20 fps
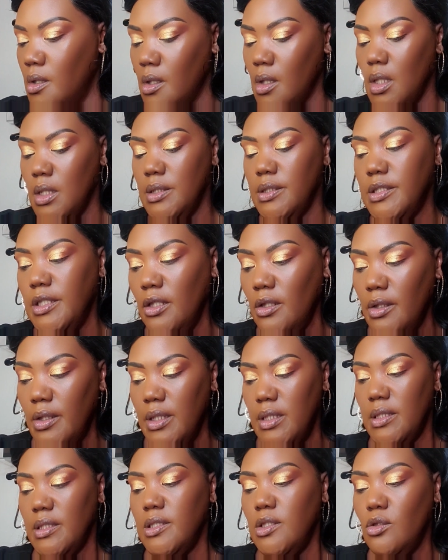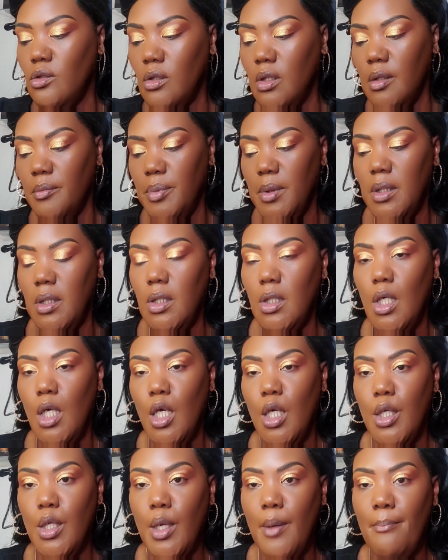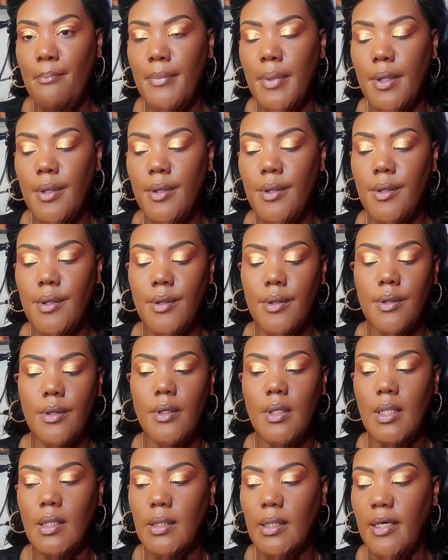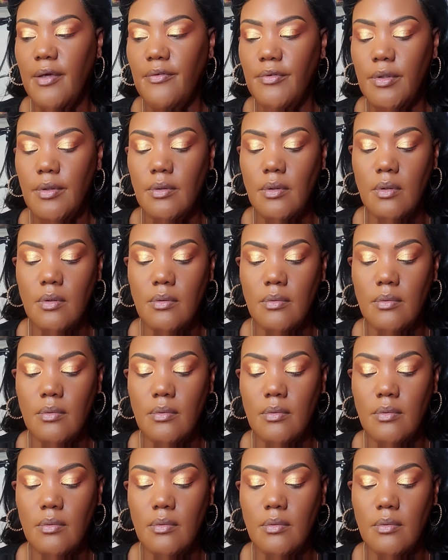Concealer is still going to be number 11.